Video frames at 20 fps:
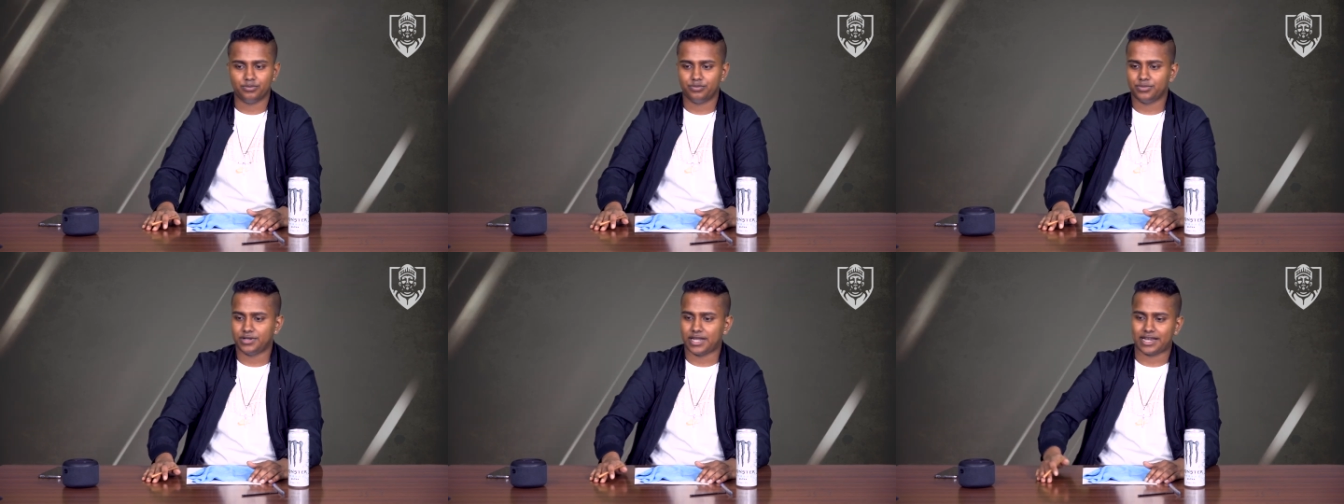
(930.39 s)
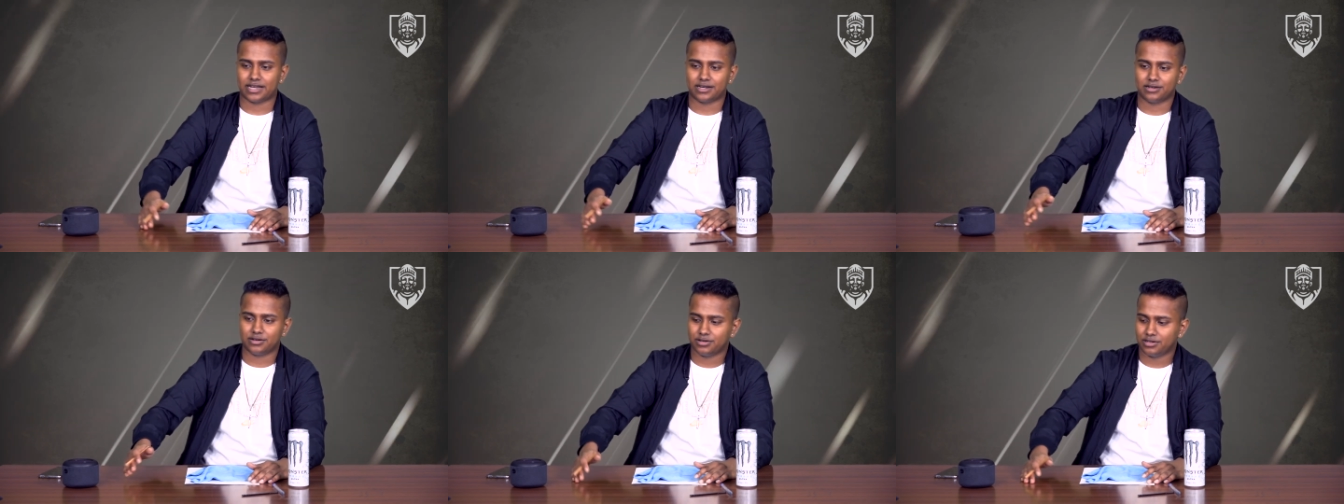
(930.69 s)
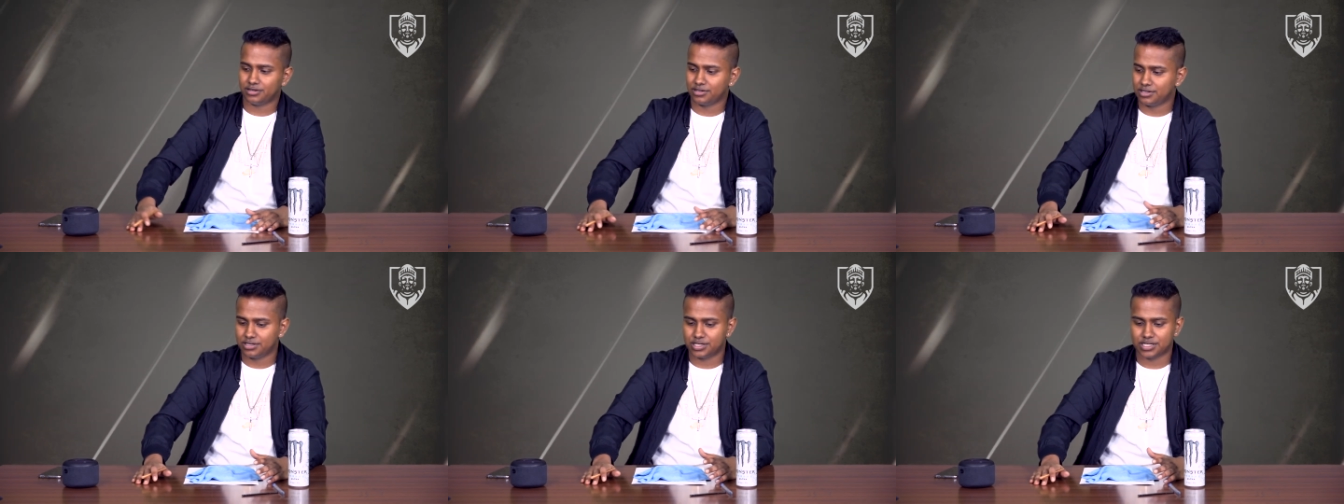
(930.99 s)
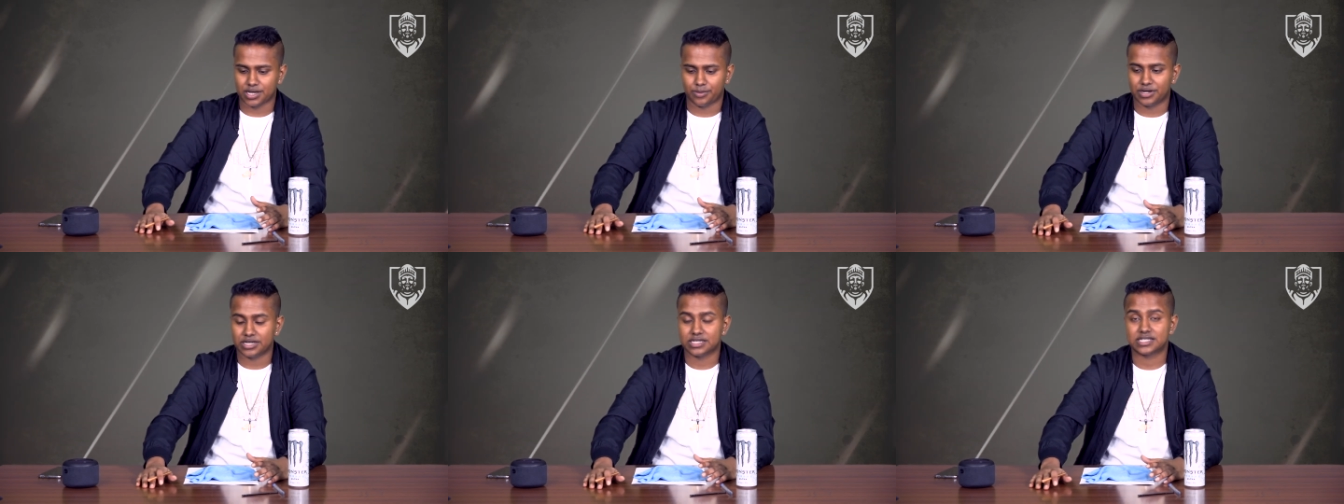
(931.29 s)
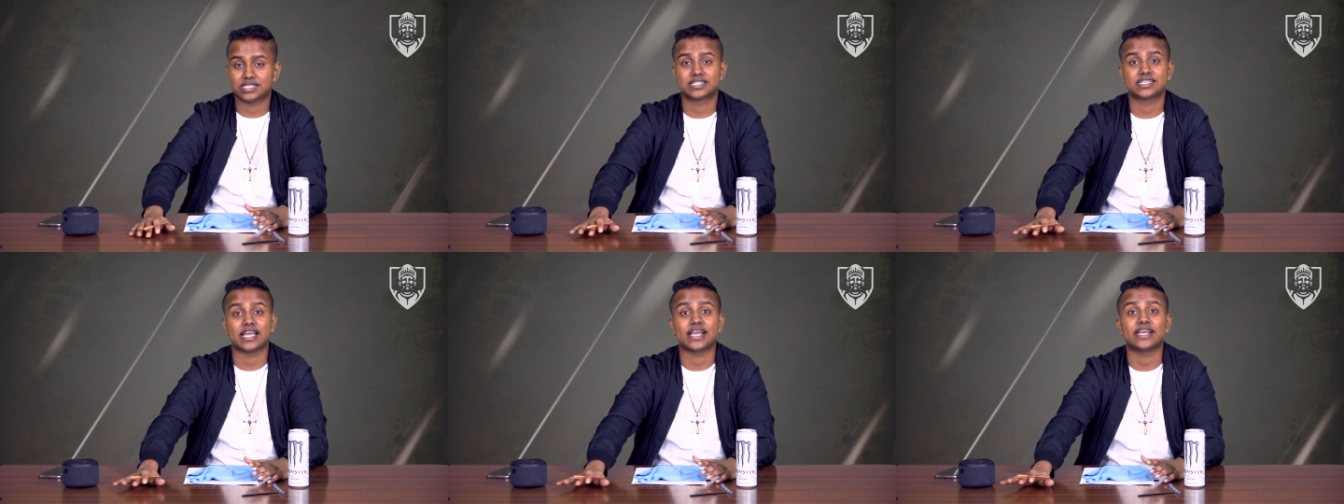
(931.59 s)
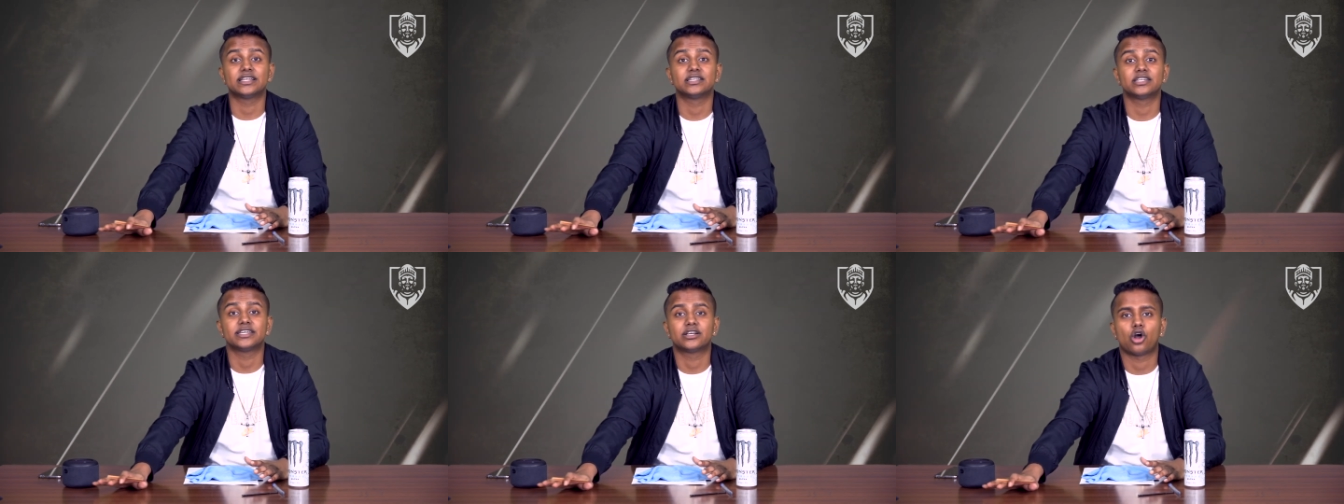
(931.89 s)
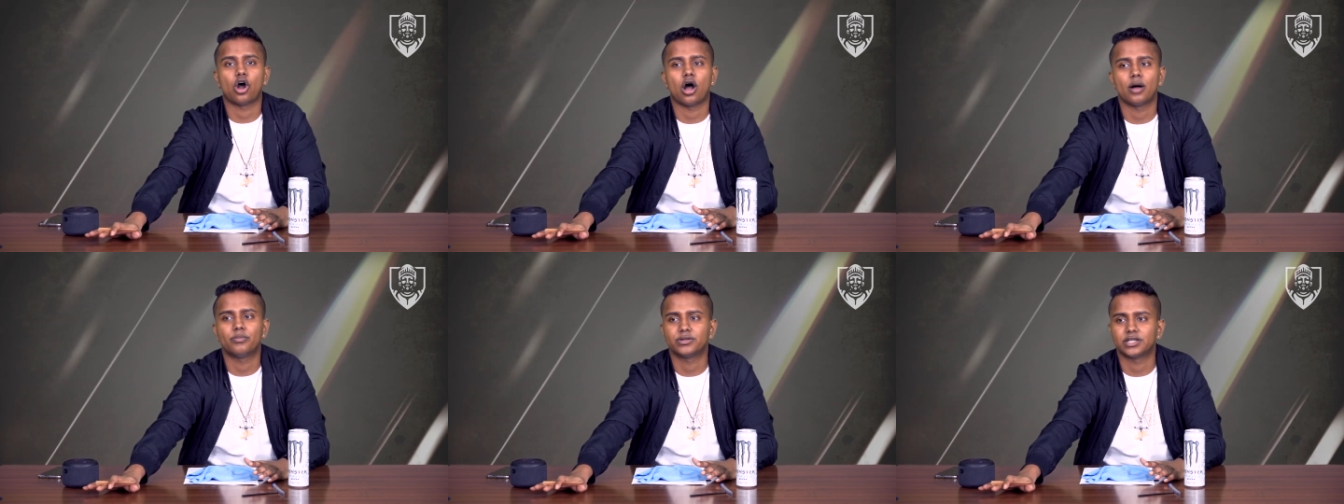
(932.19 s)
like some insanely
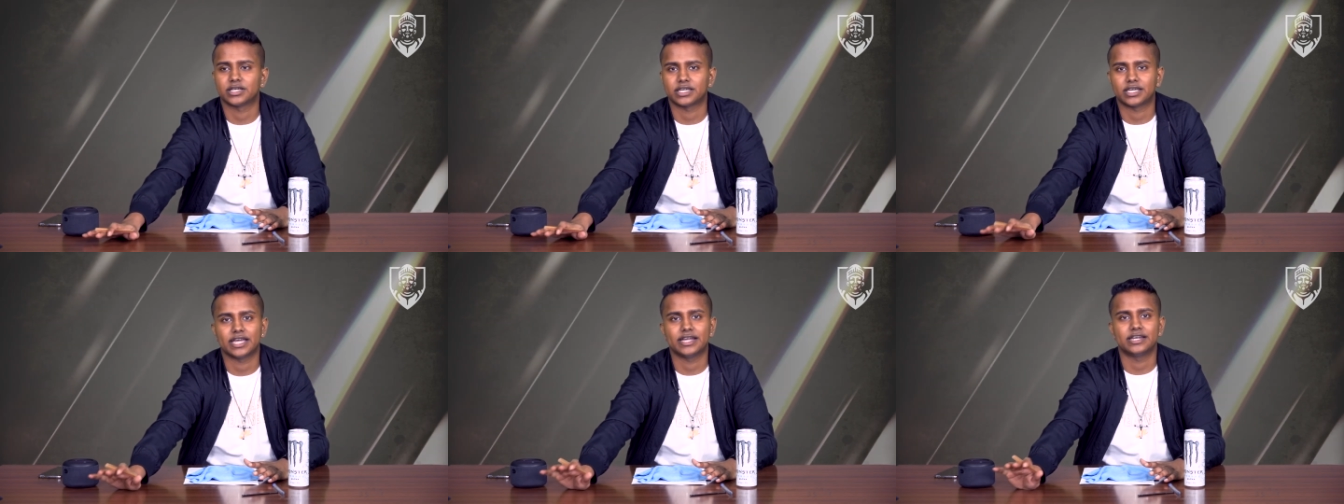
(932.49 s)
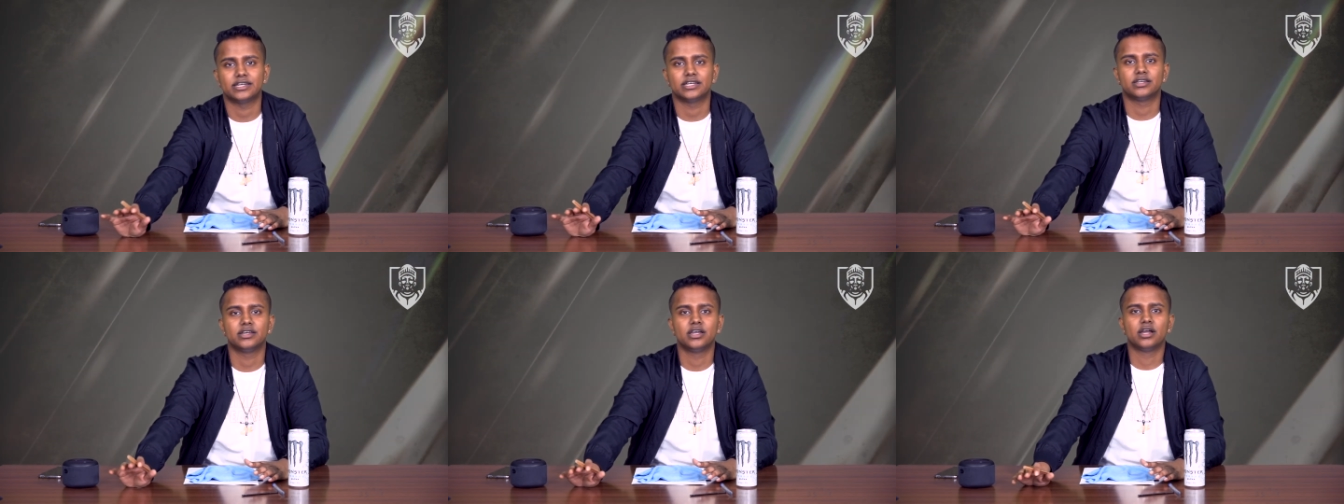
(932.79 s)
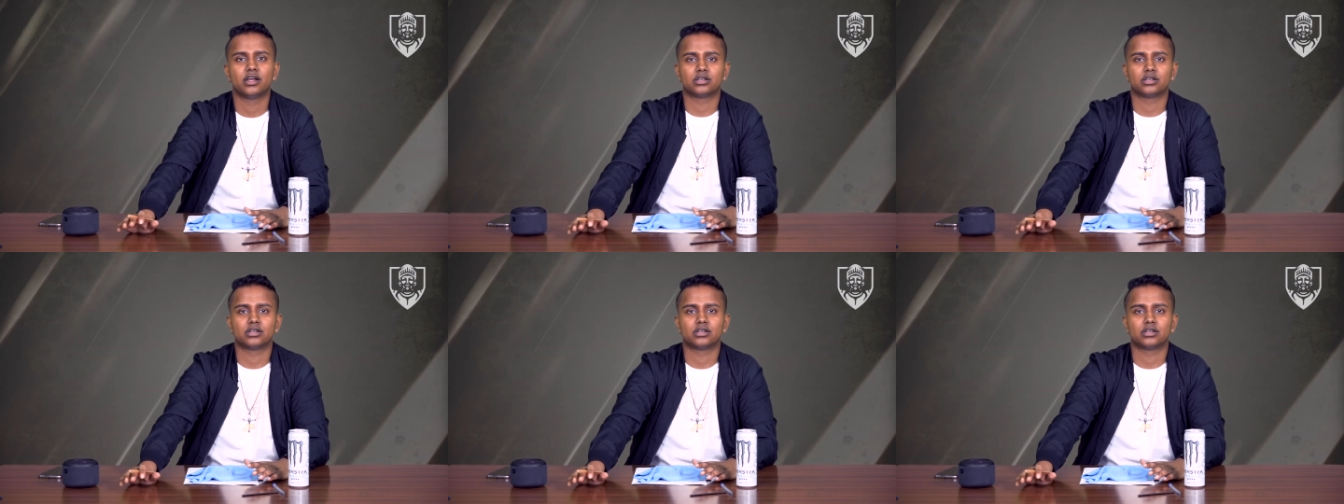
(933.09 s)
complicated